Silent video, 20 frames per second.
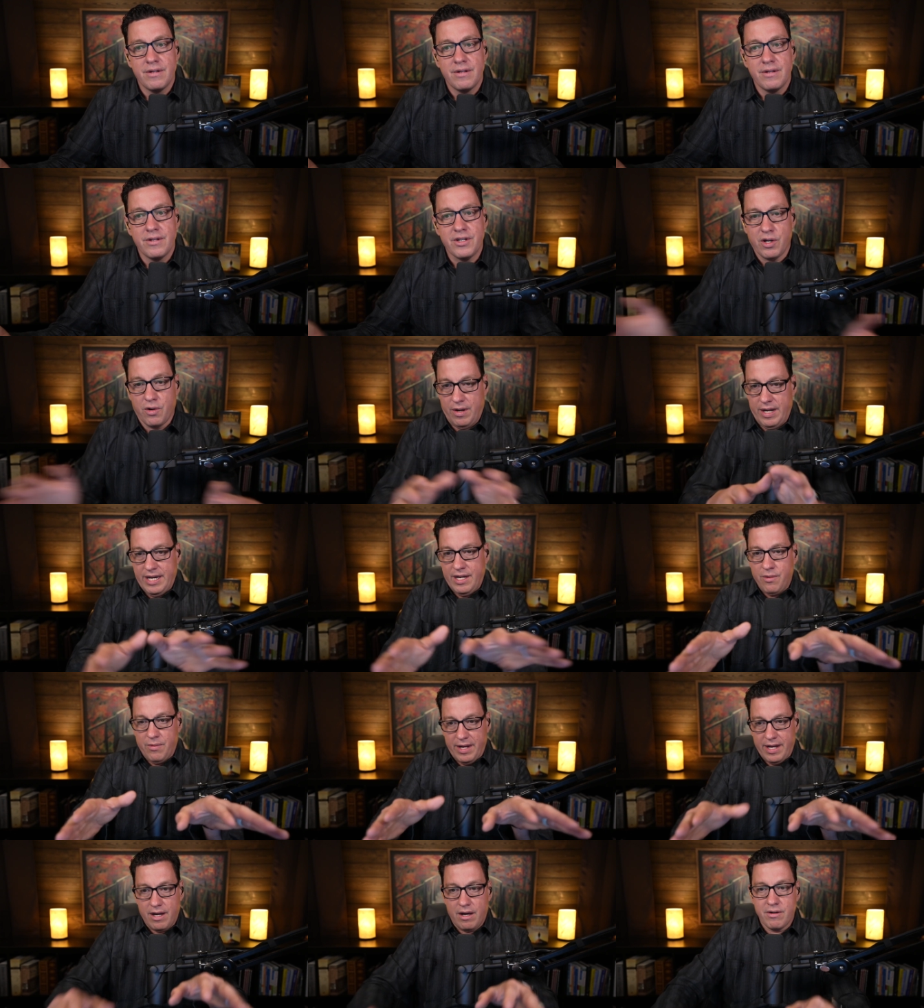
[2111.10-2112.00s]
So
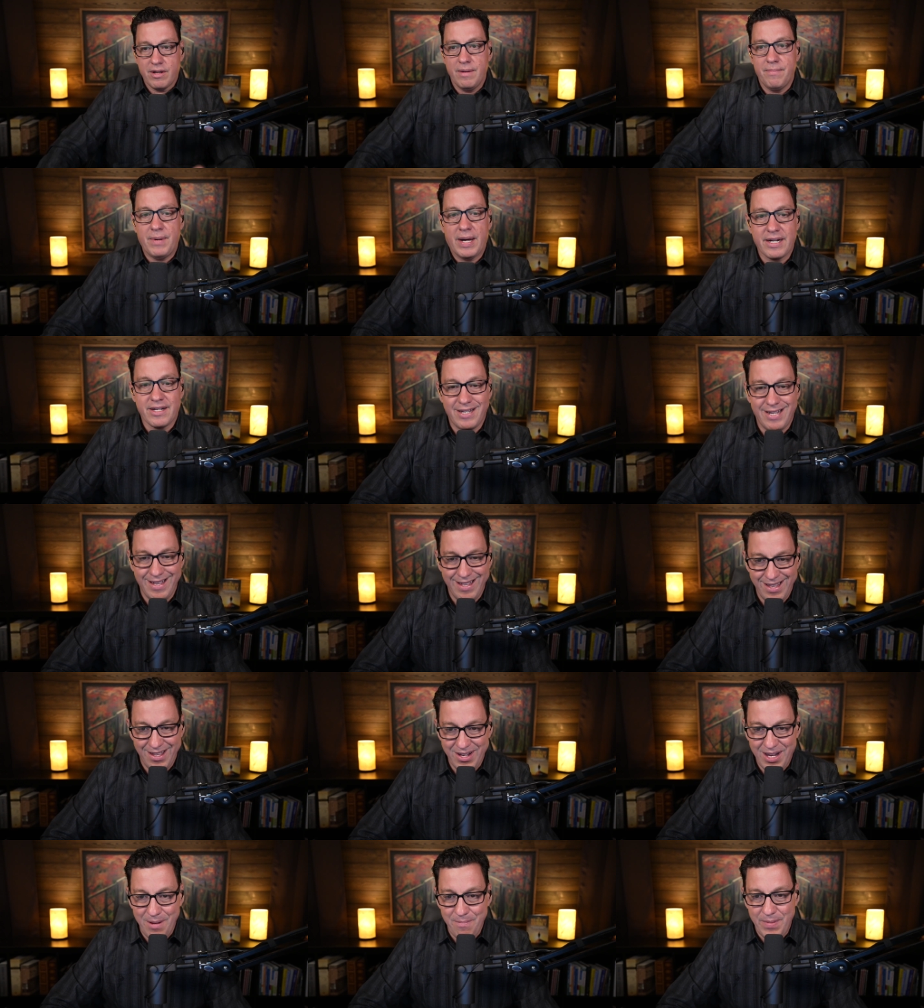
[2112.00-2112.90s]
anyway, I'll get back to
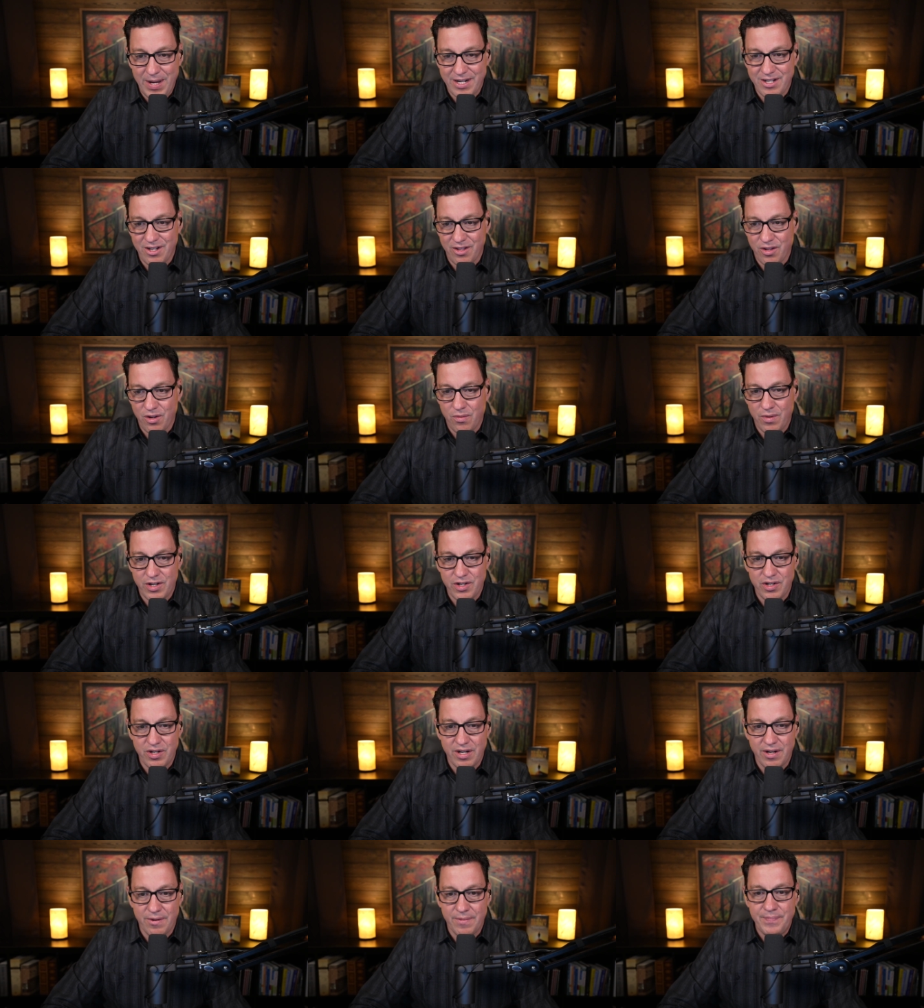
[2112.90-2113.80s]
I'll get back to the
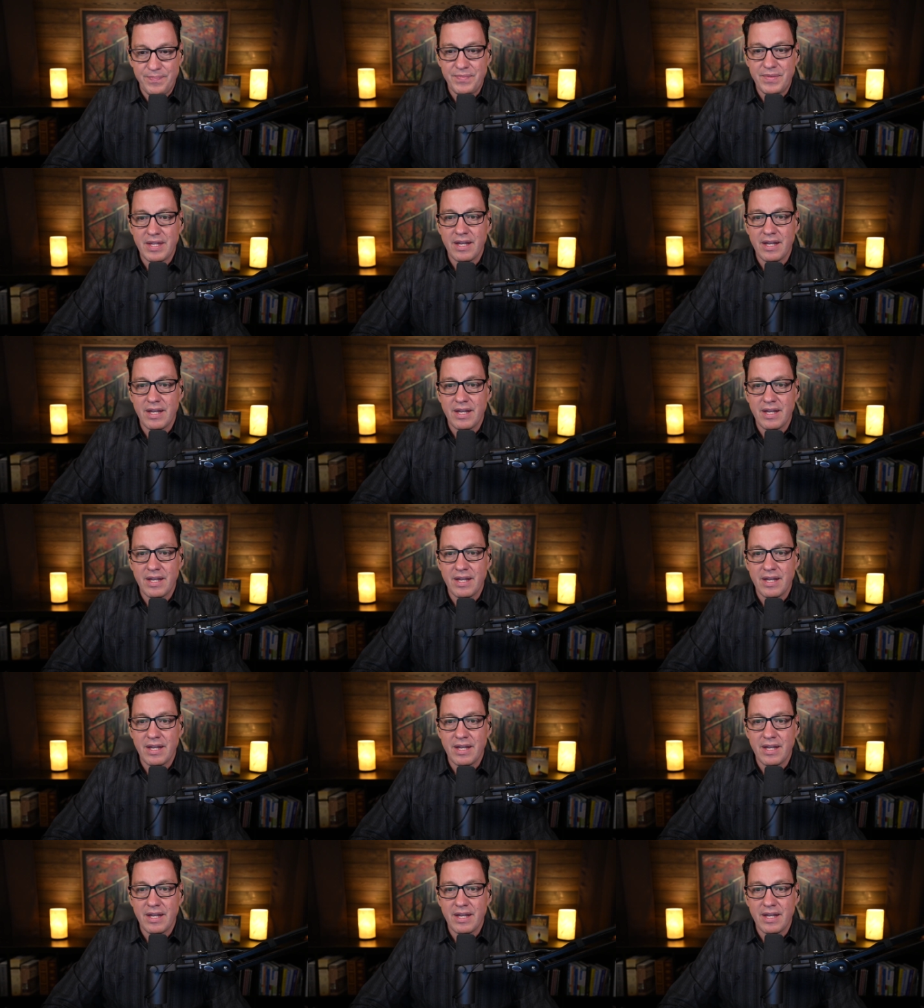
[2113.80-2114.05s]
question here.